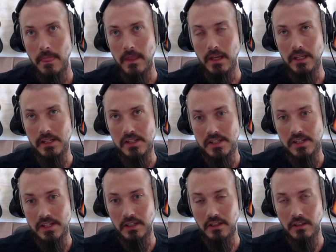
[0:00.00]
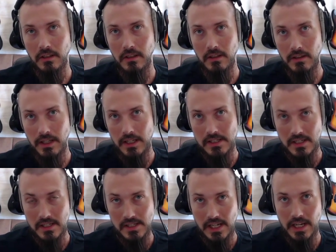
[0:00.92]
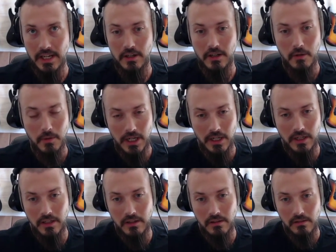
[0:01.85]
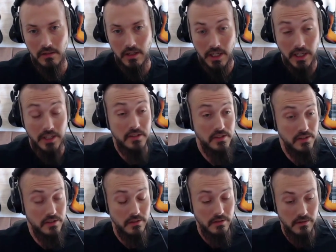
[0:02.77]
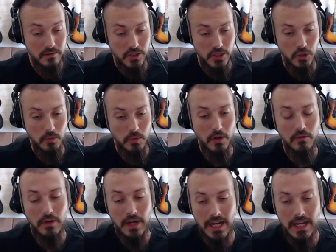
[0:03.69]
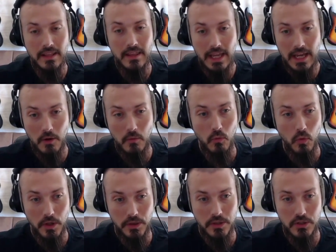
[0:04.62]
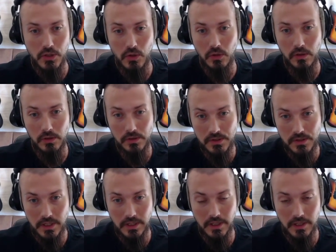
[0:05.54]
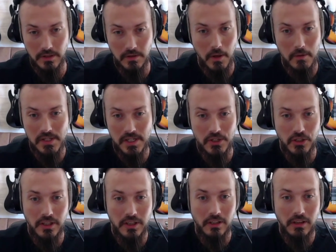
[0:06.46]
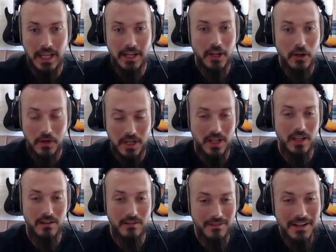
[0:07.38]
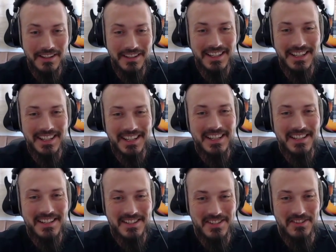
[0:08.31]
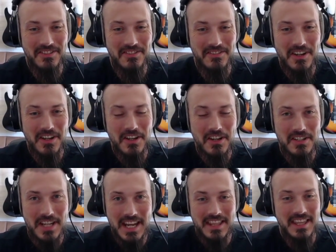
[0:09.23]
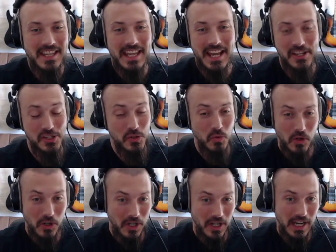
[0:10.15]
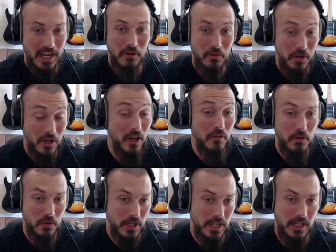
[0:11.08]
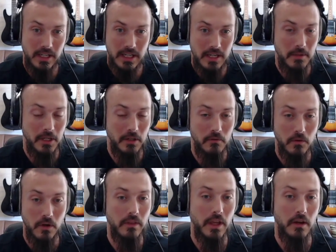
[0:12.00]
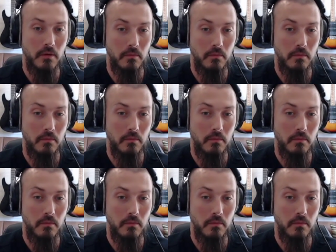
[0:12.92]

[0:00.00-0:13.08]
it's still, as a designer, upon us to provide them with the tools and essentially the Lego kit to take the guesswork out of creating an email for them.